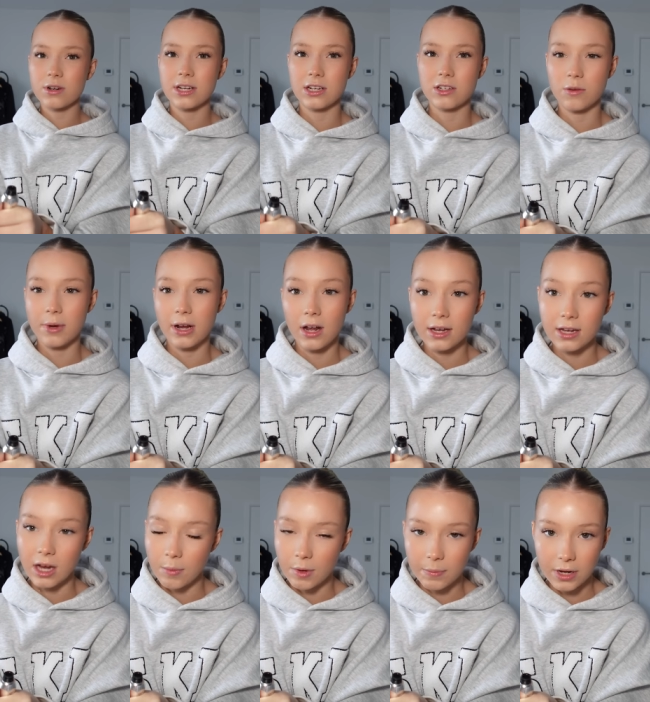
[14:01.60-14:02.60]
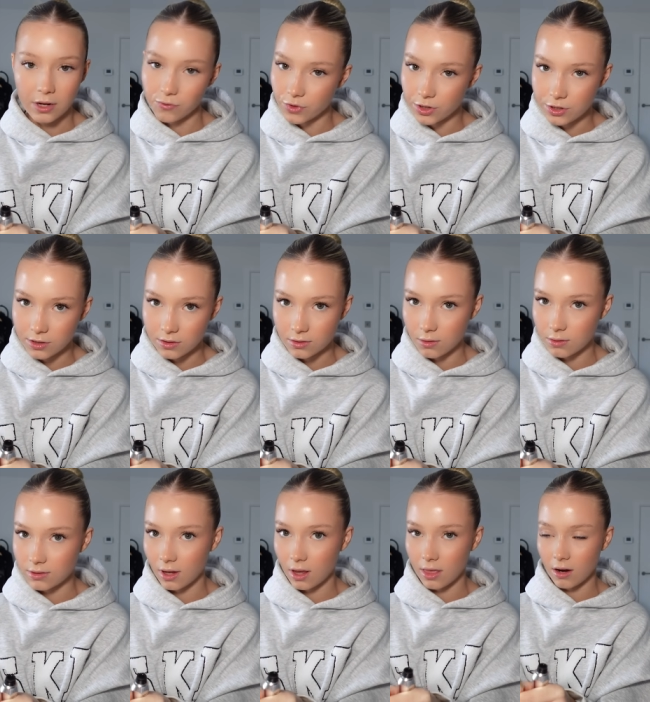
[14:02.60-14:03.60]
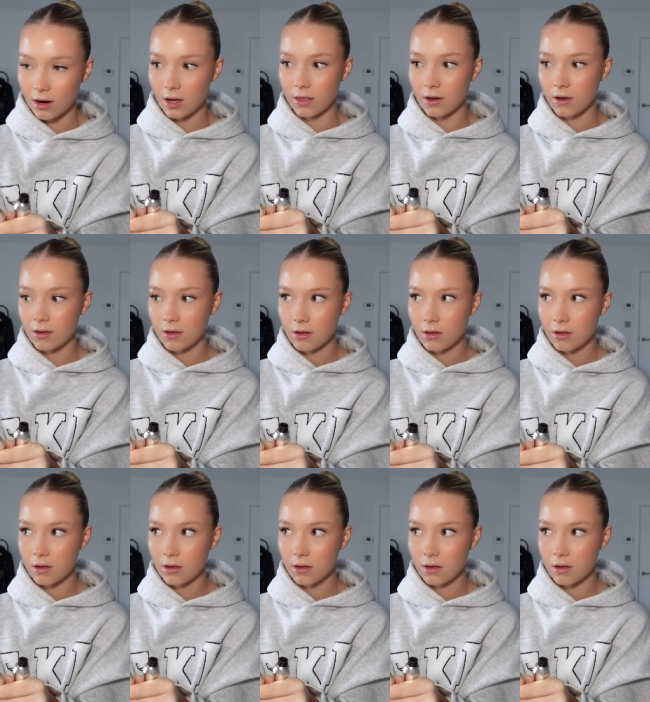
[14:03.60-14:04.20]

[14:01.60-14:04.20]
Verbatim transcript: a TikTok being like, yeah, but being rude doesn't cost anything either.